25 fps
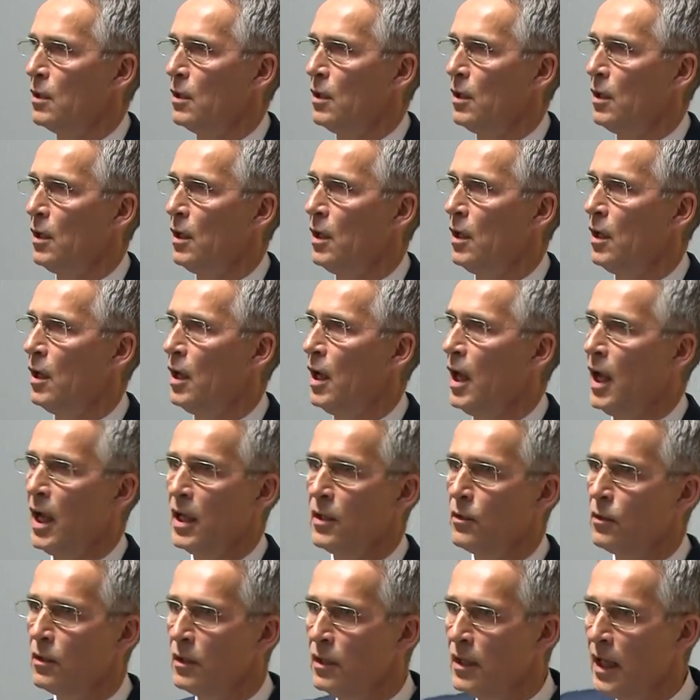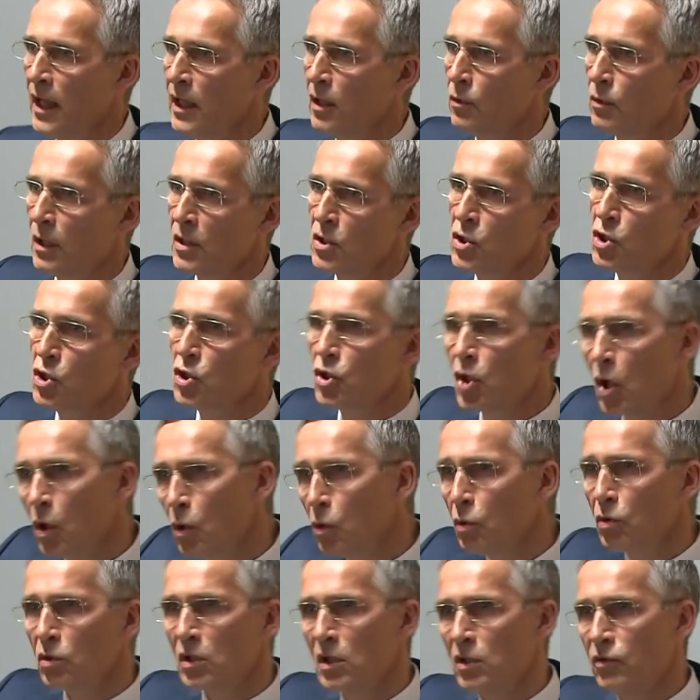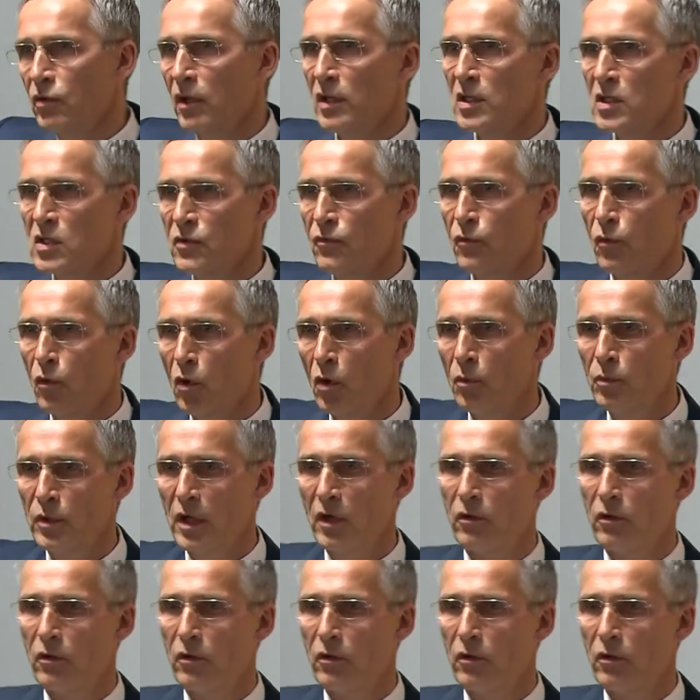And NATO has totally transformed